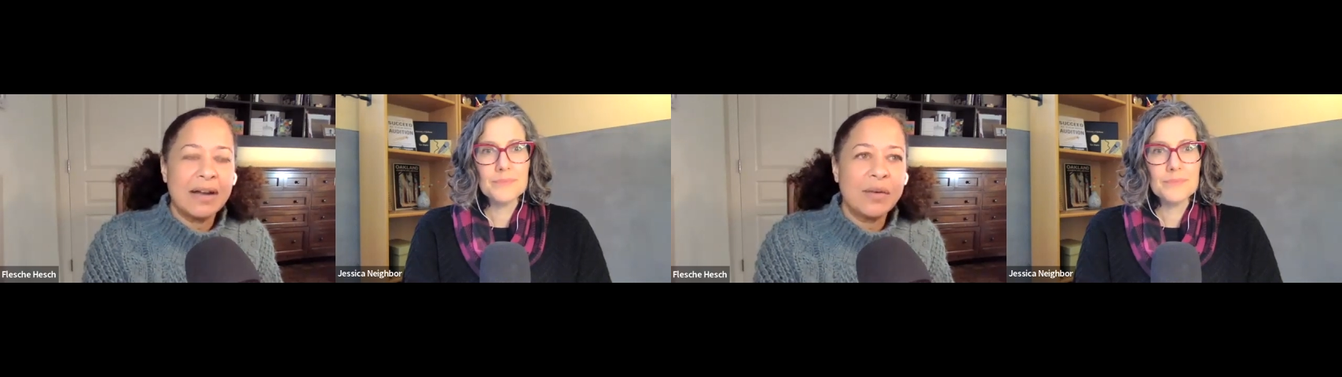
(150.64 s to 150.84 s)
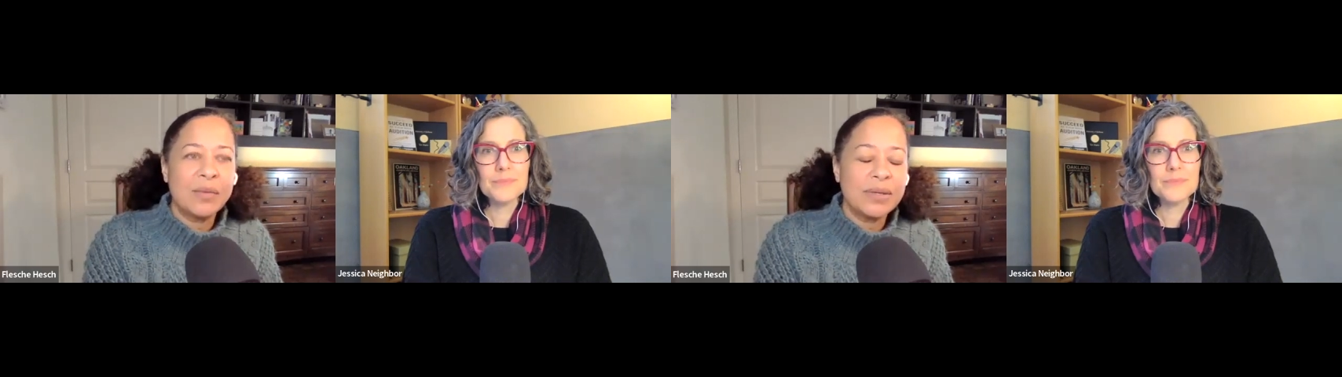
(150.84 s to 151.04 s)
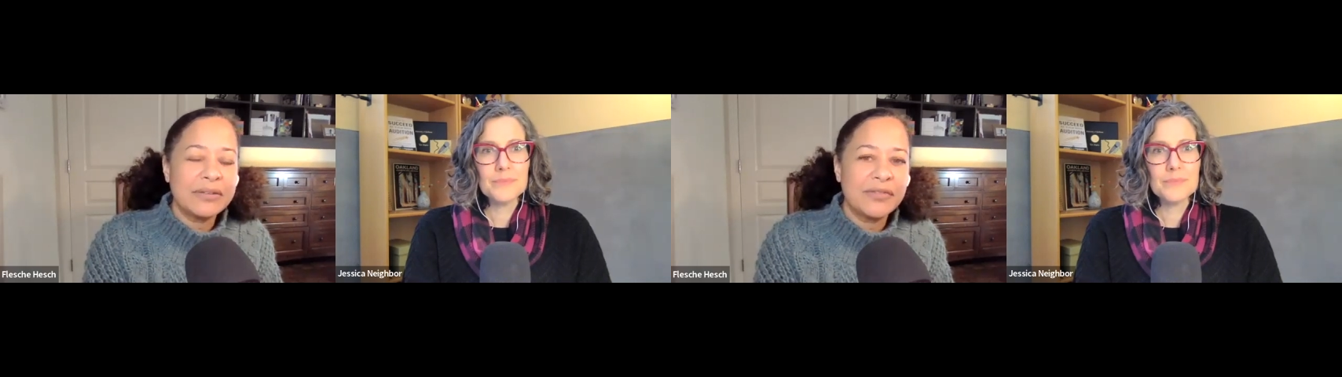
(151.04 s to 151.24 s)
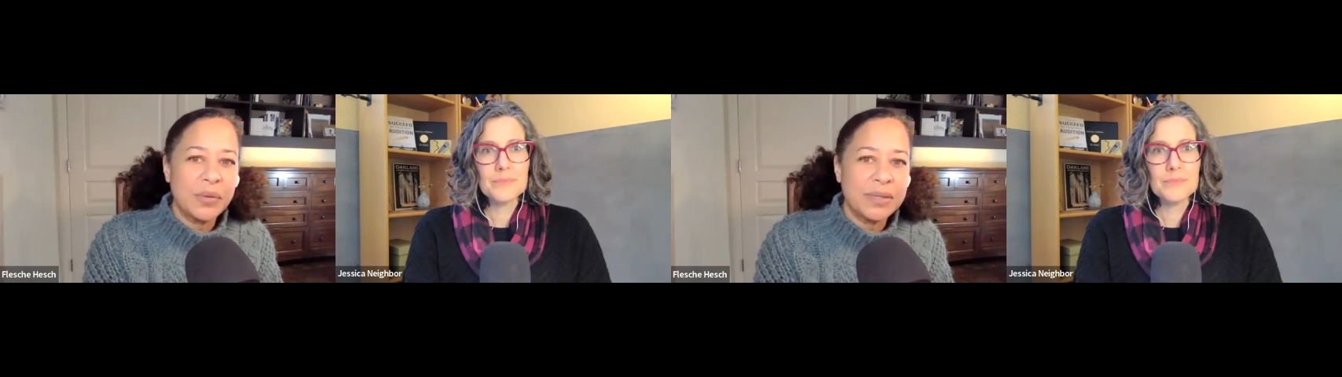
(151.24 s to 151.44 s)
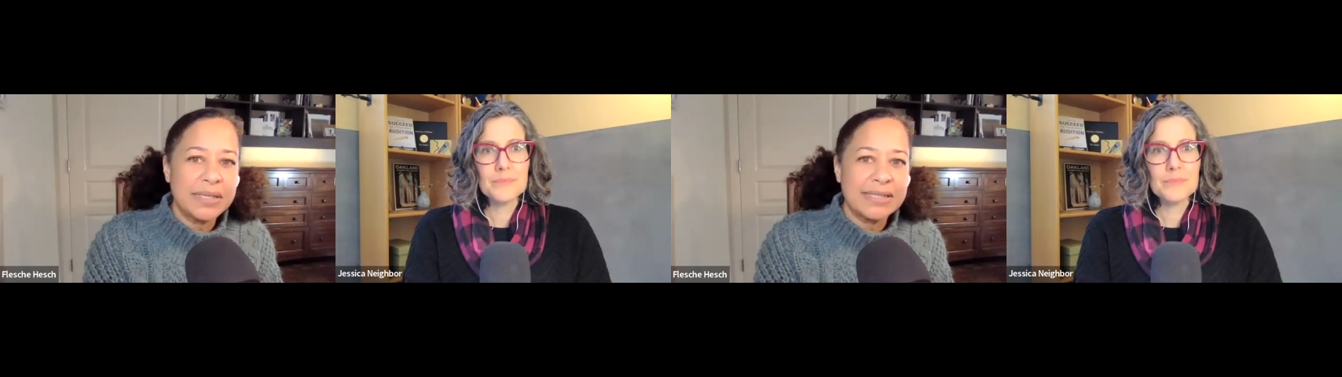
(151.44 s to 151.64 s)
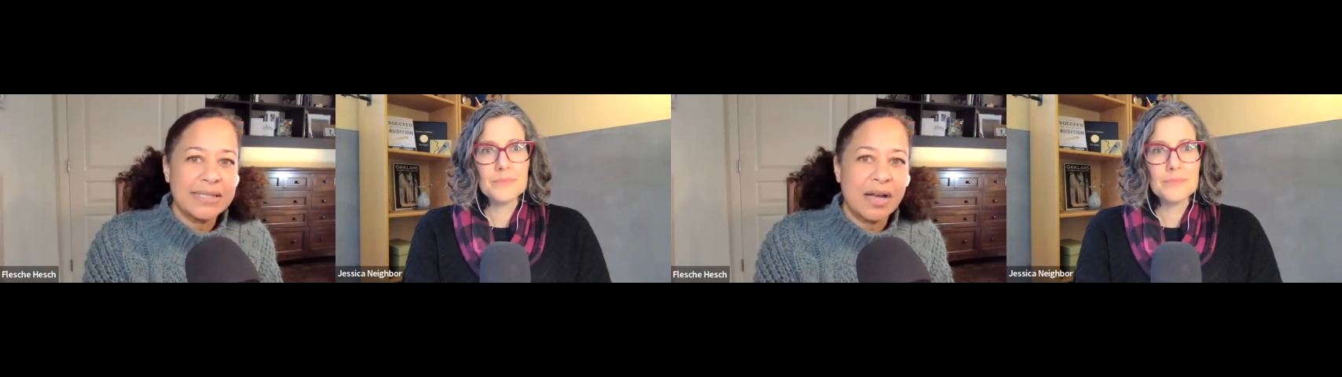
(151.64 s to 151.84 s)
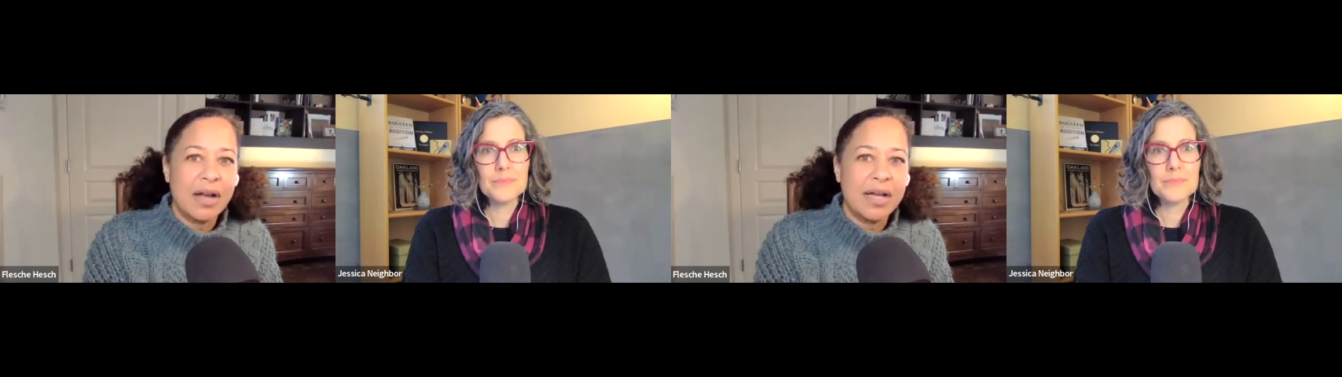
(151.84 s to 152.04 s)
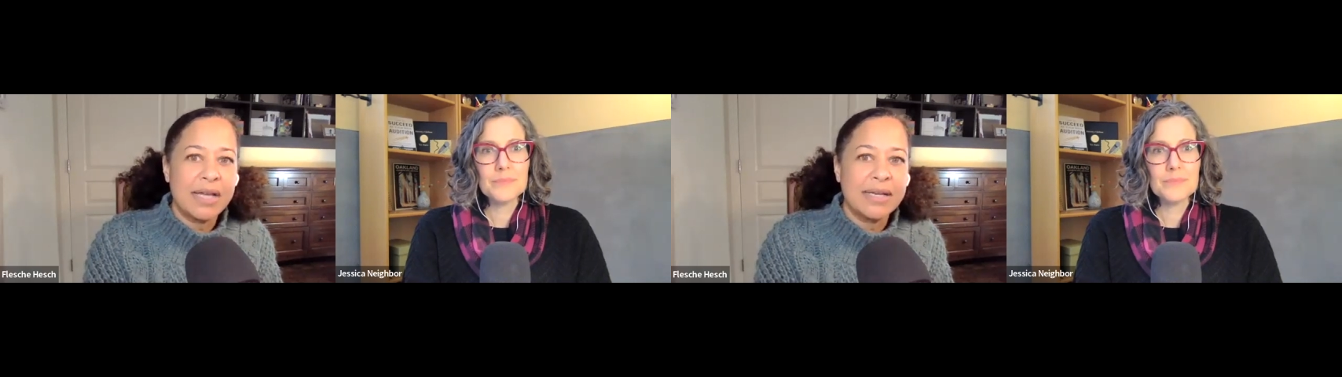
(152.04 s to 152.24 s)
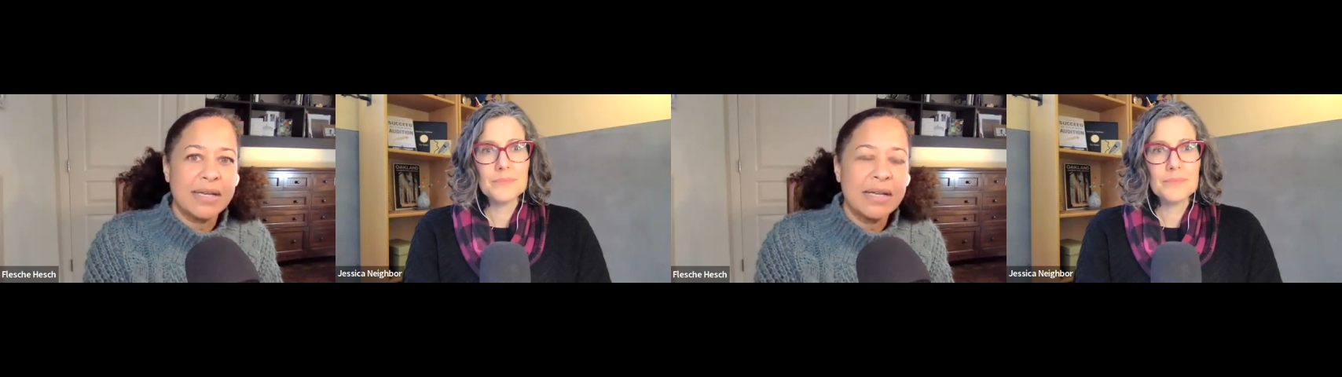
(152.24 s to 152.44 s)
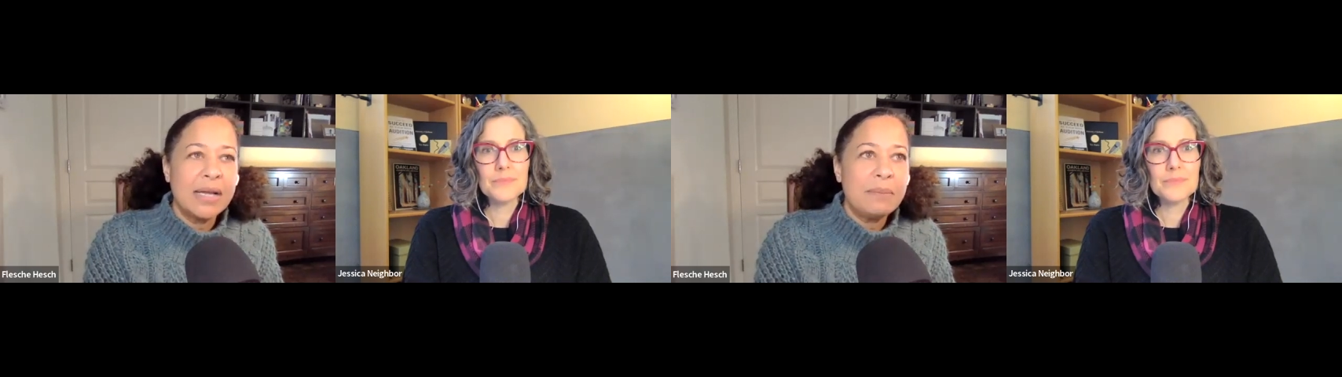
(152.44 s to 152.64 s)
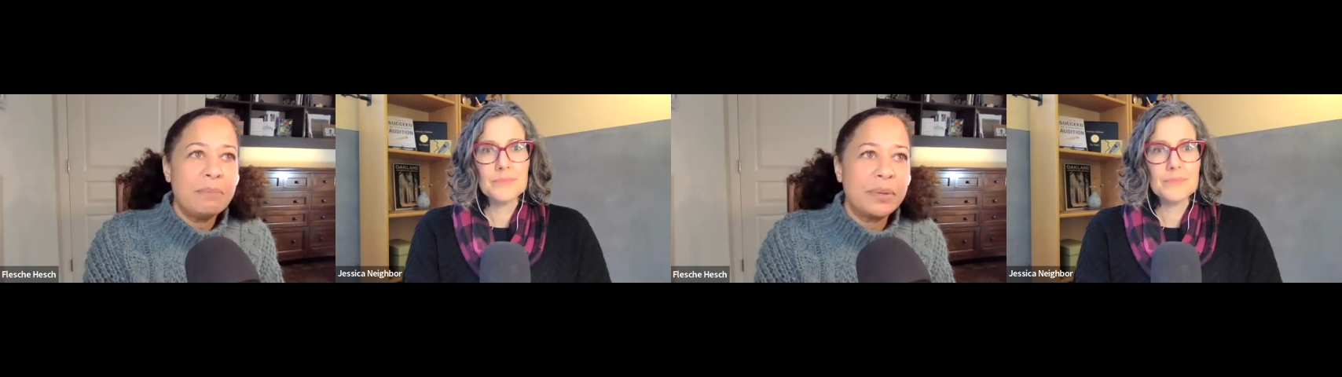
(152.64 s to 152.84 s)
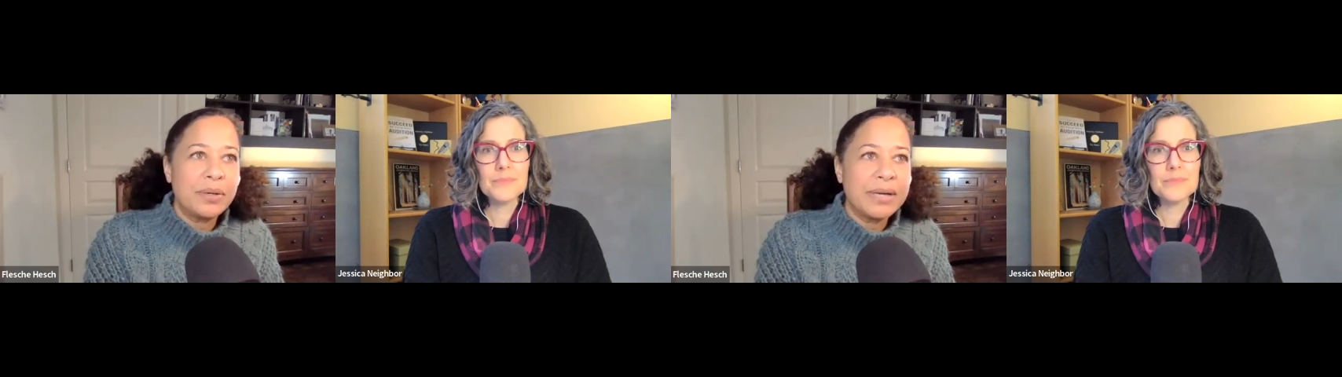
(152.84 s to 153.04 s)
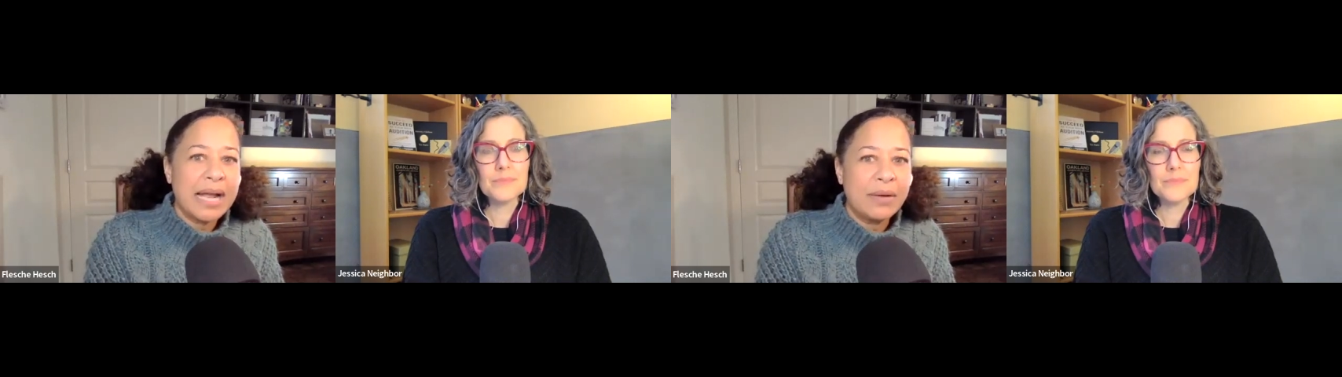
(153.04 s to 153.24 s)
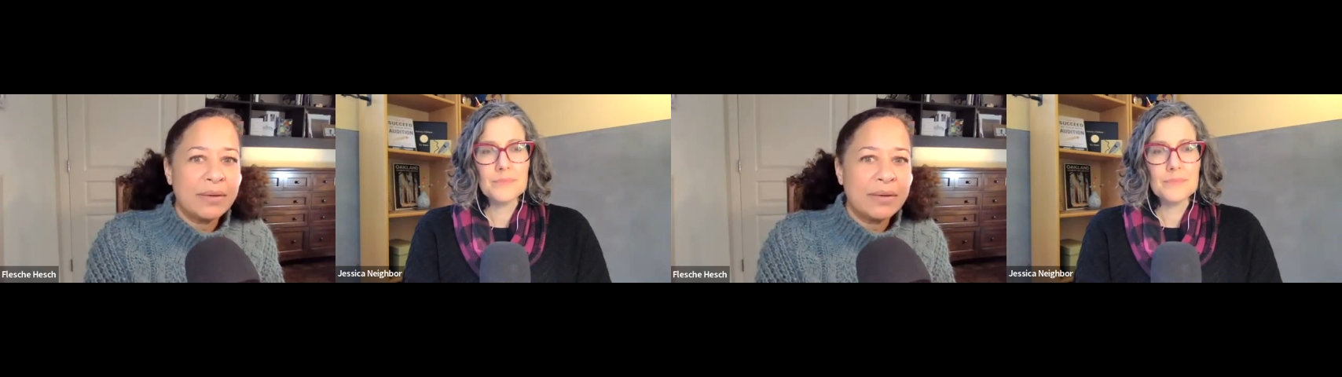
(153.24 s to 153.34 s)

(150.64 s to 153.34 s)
Speaker 1: are really focused on burnout